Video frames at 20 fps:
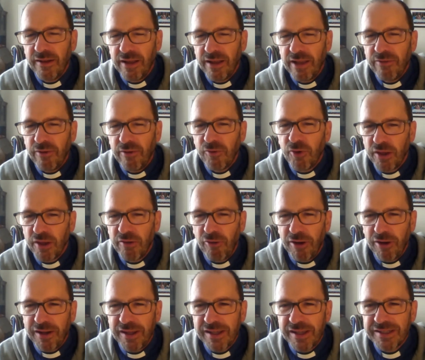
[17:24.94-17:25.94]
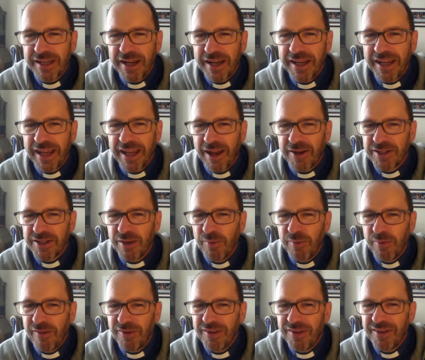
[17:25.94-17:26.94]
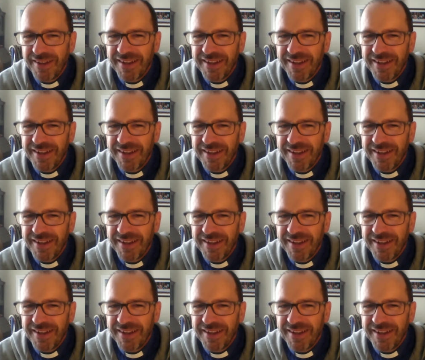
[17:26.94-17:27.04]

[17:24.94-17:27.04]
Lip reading: If I've got that right, can you say it again? Because I might.